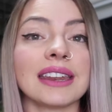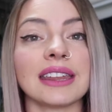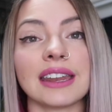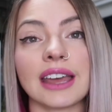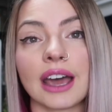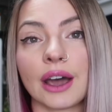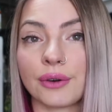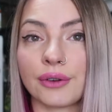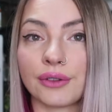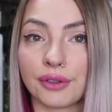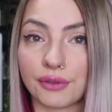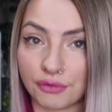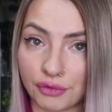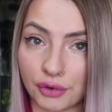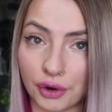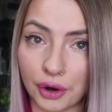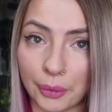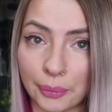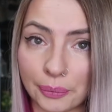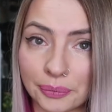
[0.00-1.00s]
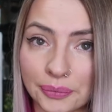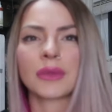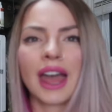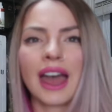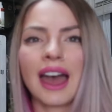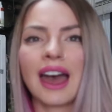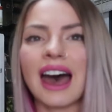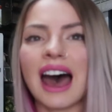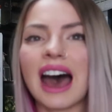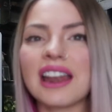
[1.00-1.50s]
and out of the room.
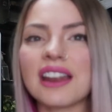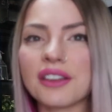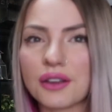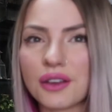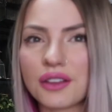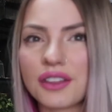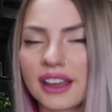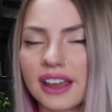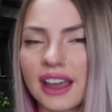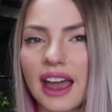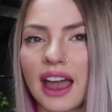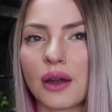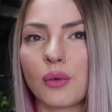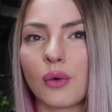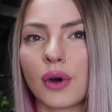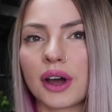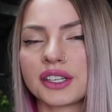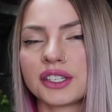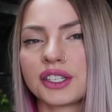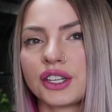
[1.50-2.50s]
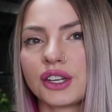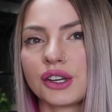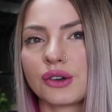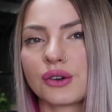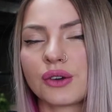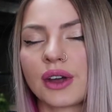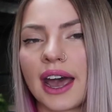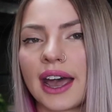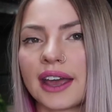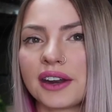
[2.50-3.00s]
Another thing I want
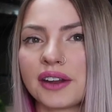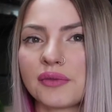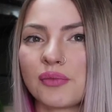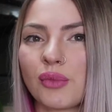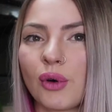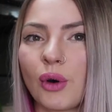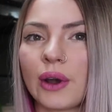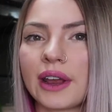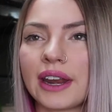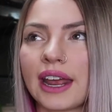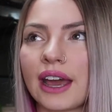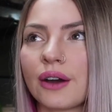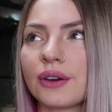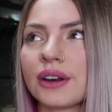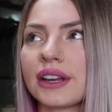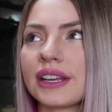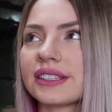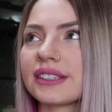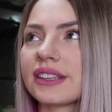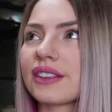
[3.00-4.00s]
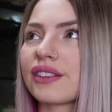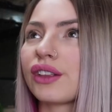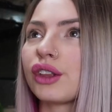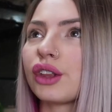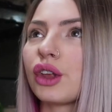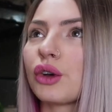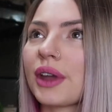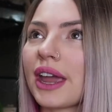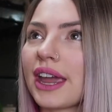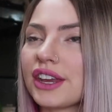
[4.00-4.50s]
to kind of point out is the
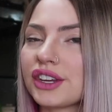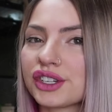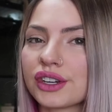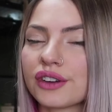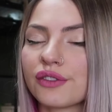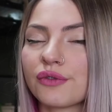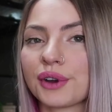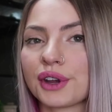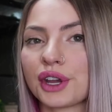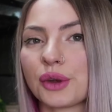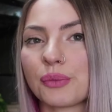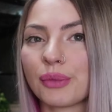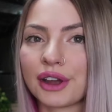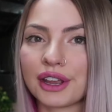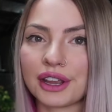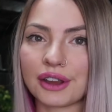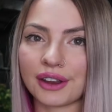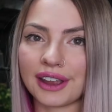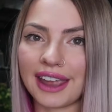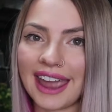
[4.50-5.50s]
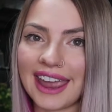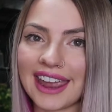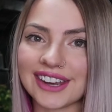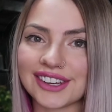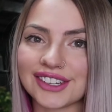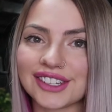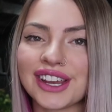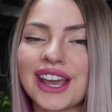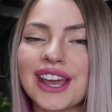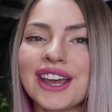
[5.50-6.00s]
location of where you put your
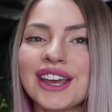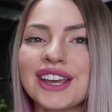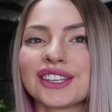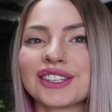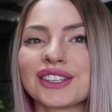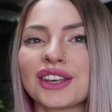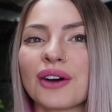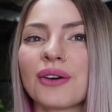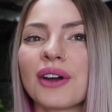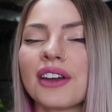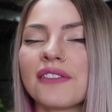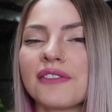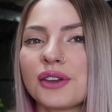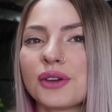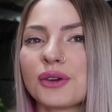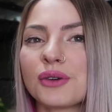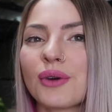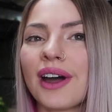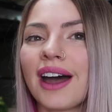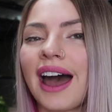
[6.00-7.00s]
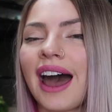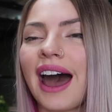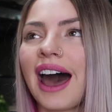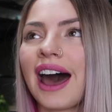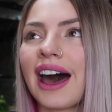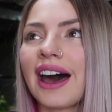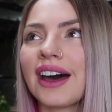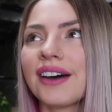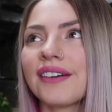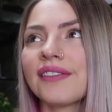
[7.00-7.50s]
cage. So if you
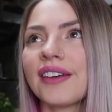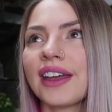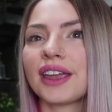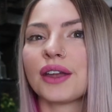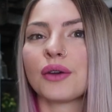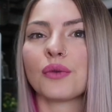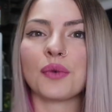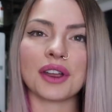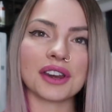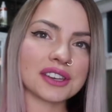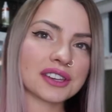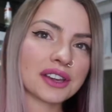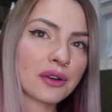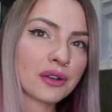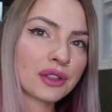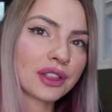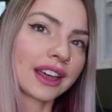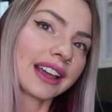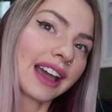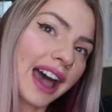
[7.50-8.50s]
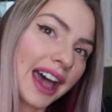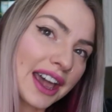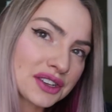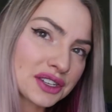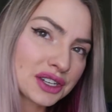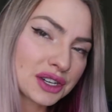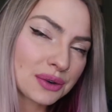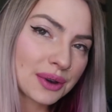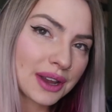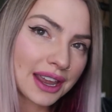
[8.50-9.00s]
have a window like I
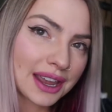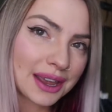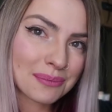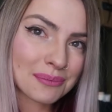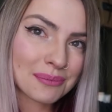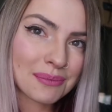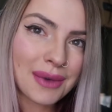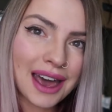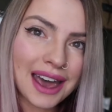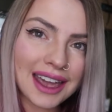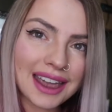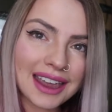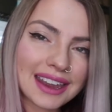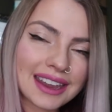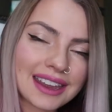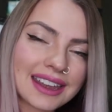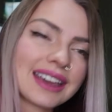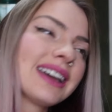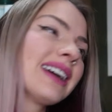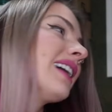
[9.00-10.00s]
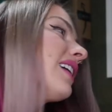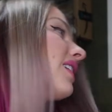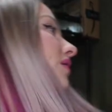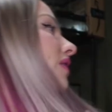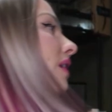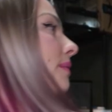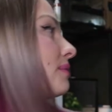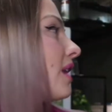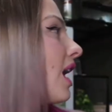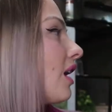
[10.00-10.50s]
do in my
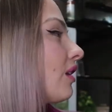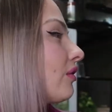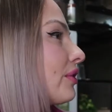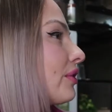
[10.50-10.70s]
reptile